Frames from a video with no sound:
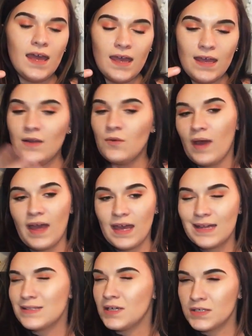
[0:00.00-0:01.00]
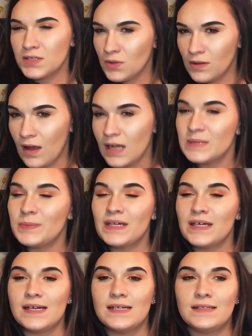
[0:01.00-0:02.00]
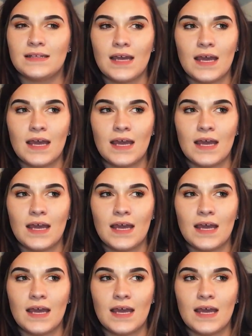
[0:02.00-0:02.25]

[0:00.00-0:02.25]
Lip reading: in a way it's not a total loss, because